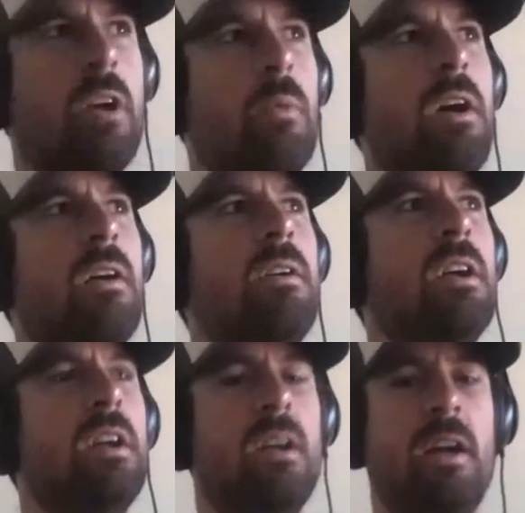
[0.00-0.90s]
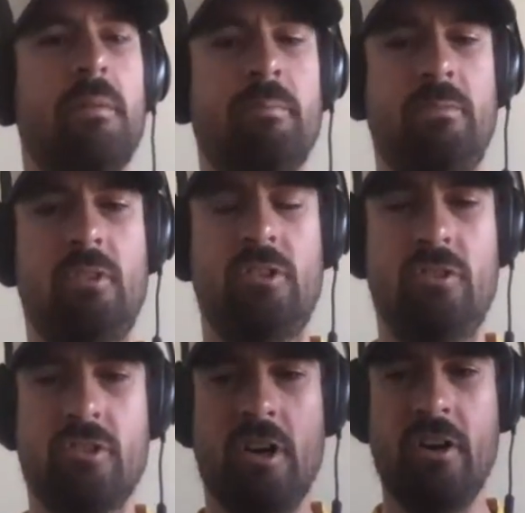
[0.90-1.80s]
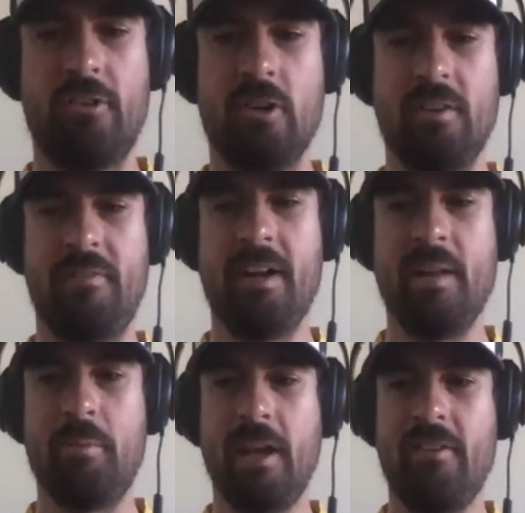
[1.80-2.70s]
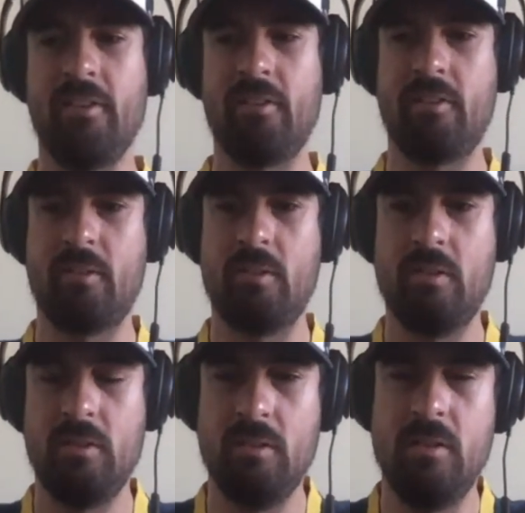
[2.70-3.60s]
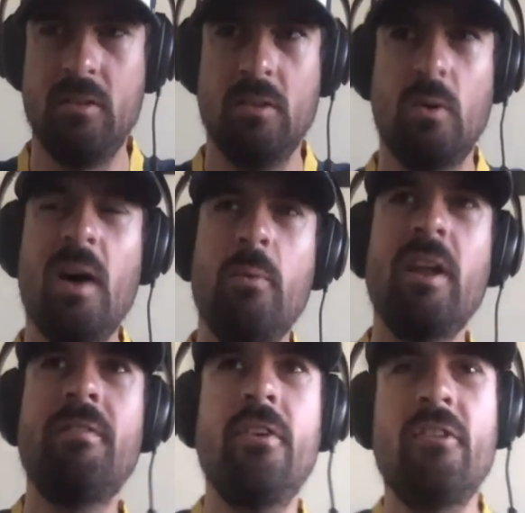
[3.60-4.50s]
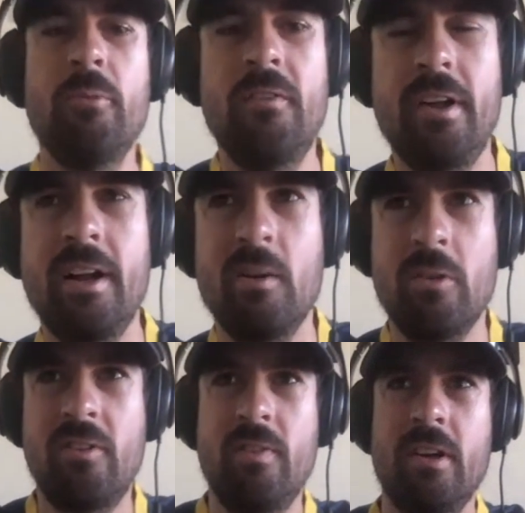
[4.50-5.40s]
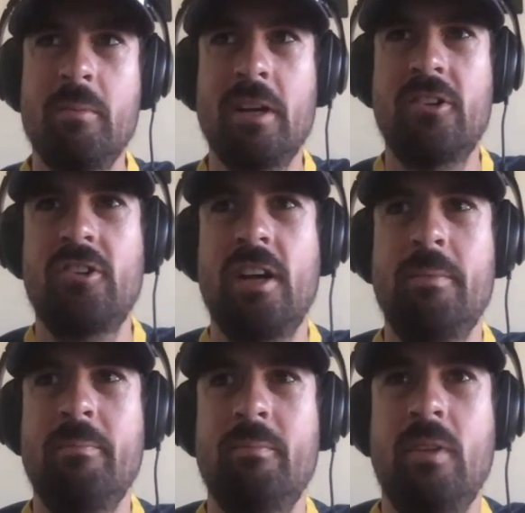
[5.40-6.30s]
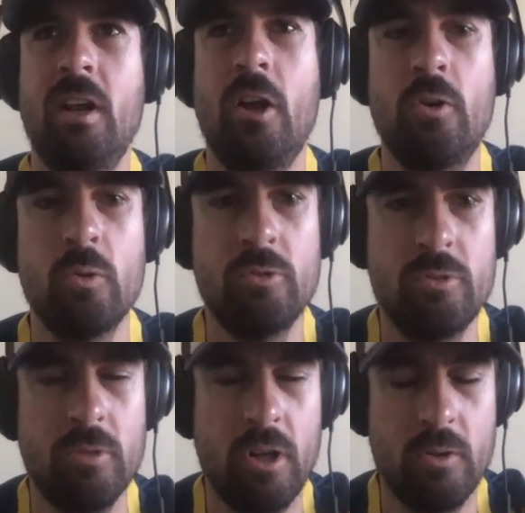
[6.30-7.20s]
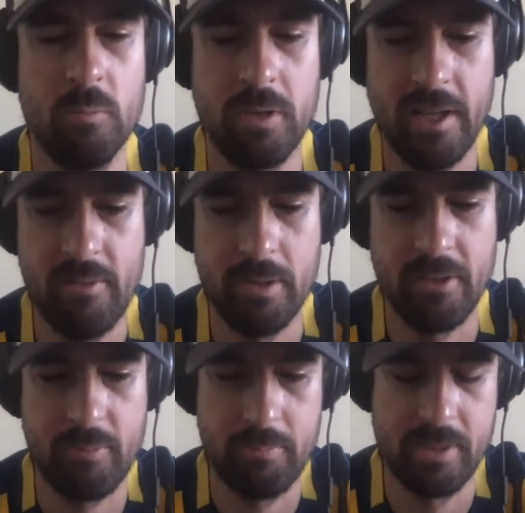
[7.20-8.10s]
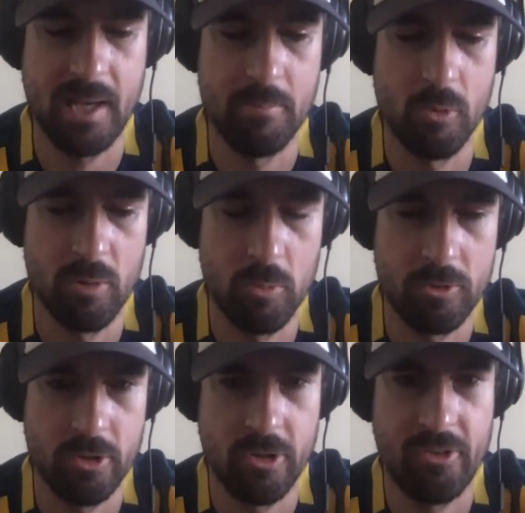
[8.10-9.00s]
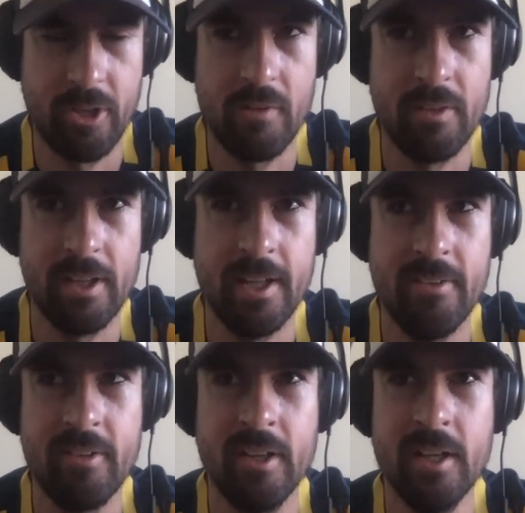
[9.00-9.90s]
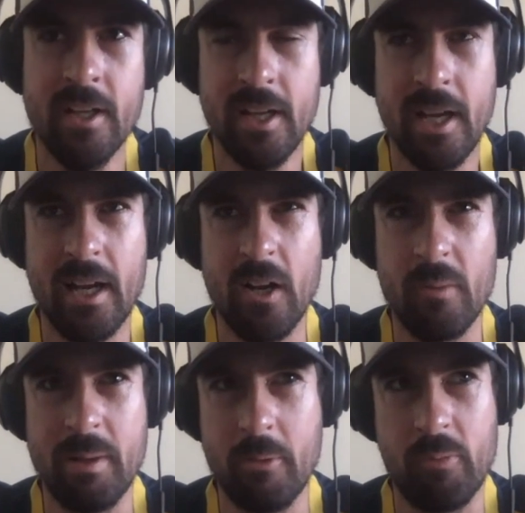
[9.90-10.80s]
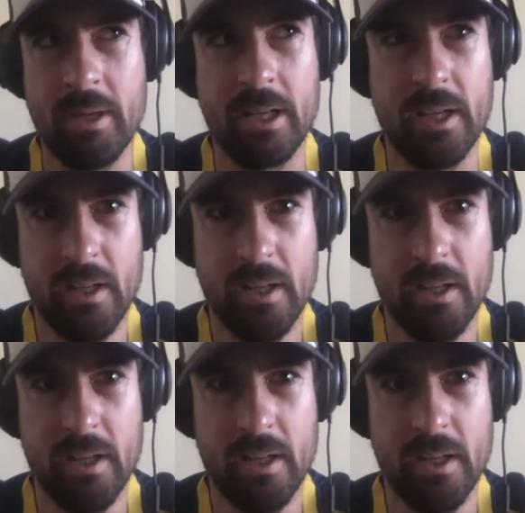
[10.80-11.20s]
I mean, it took a while. Um, Girona is quite a funny place. It's well, when I first moved here, it was very much um, a local local place, but it's become more and more touristy over the years. And a lot of people speak...